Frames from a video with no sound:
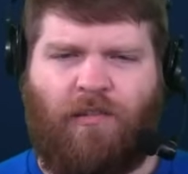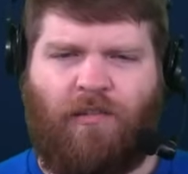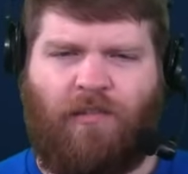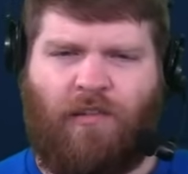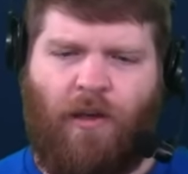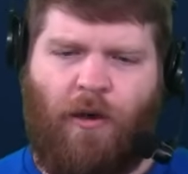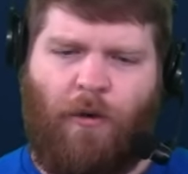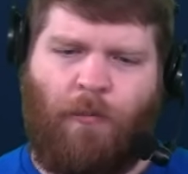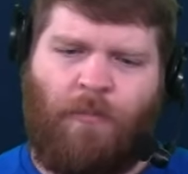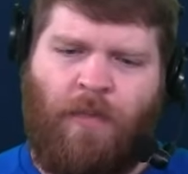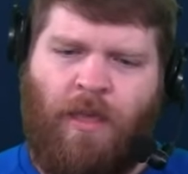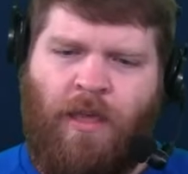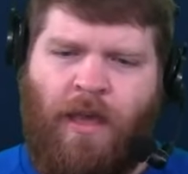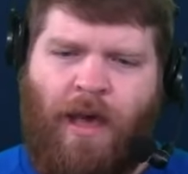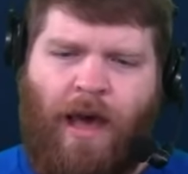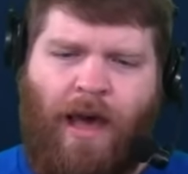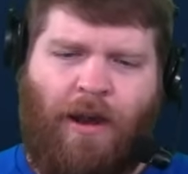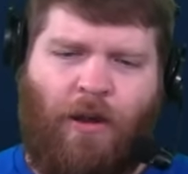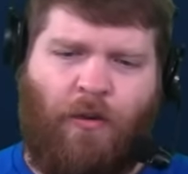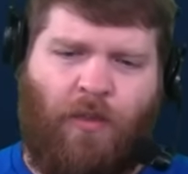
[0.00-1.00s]
So
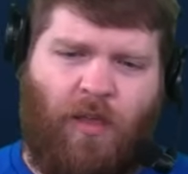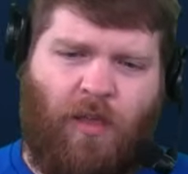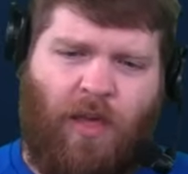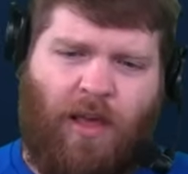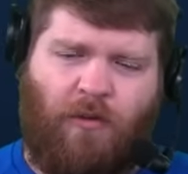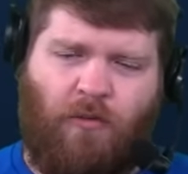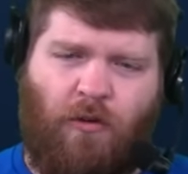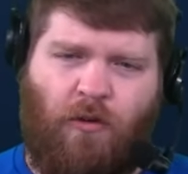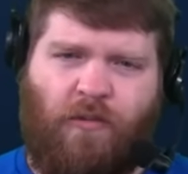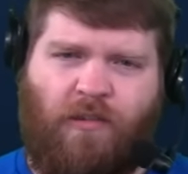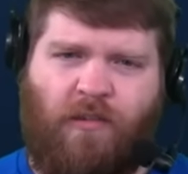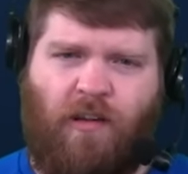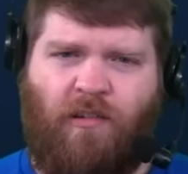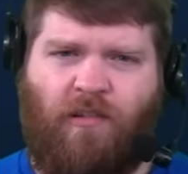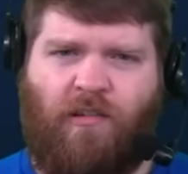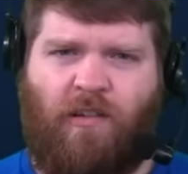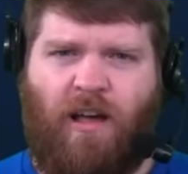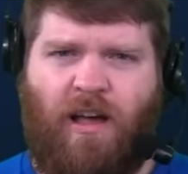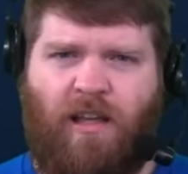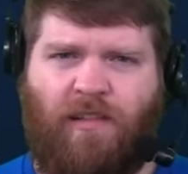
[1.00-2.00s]
I know they like Roschon
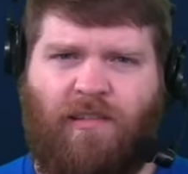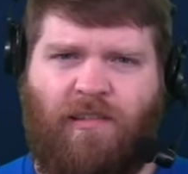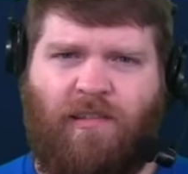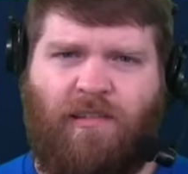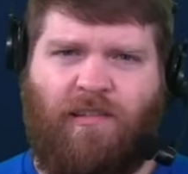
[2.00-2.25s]
Johnson.